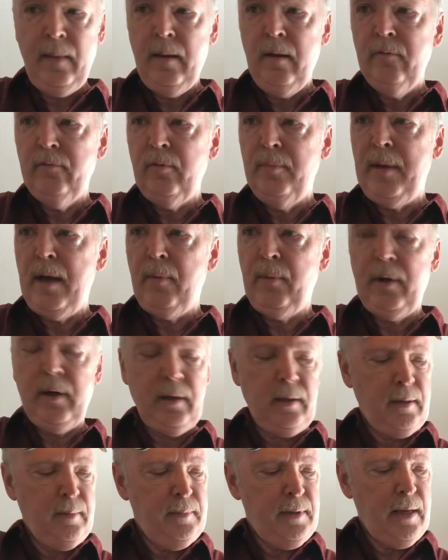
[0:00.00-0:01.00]
From there we're going
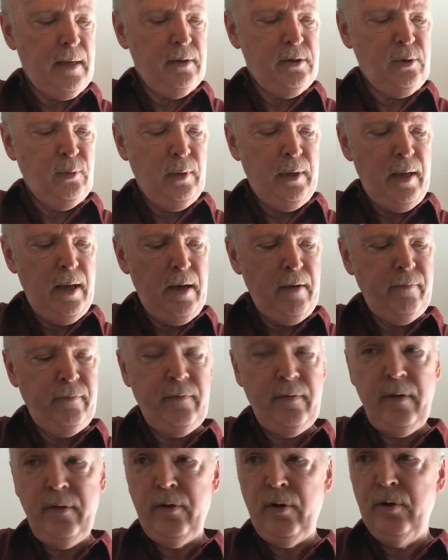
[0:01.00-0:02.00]
to come down to an
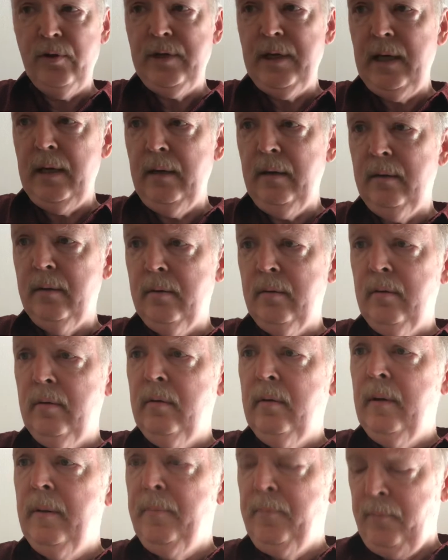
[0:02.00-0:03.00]
F13,
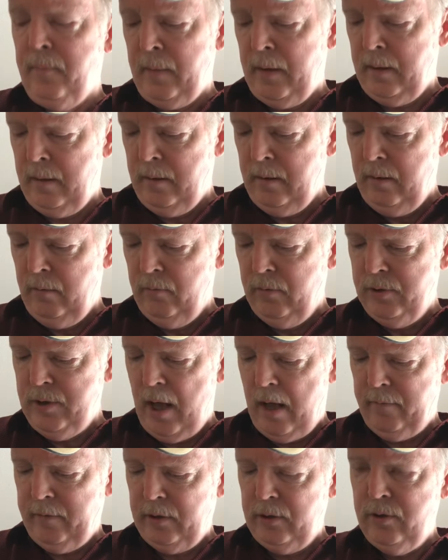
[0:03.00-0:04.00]

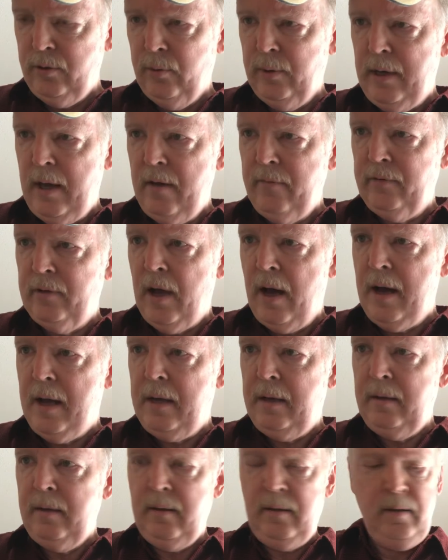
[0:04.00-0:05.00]
resolving to an
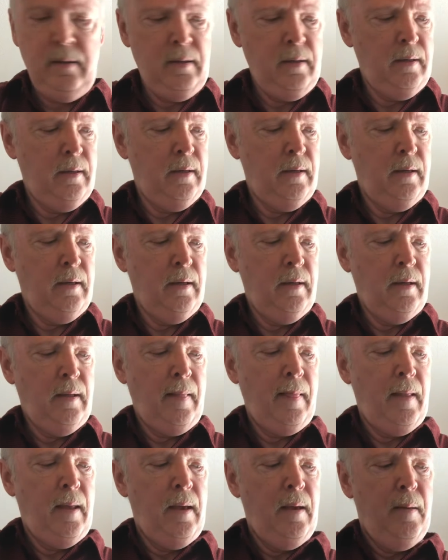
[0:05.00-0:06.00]

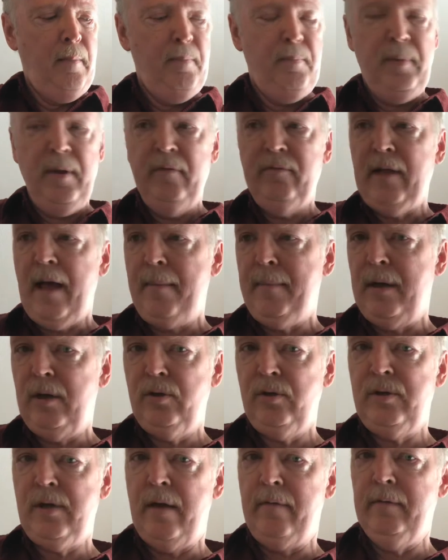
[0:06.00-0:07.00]
F9, B flat
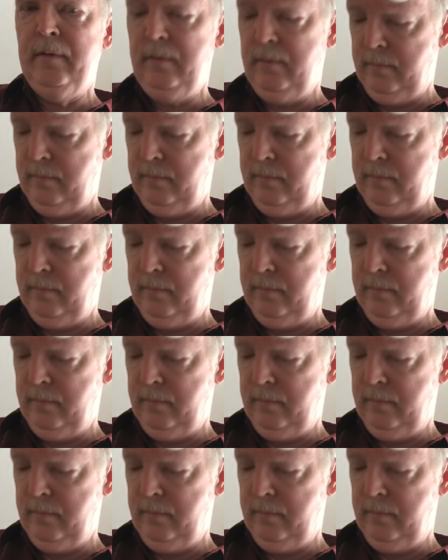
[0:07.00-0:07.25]
major 7.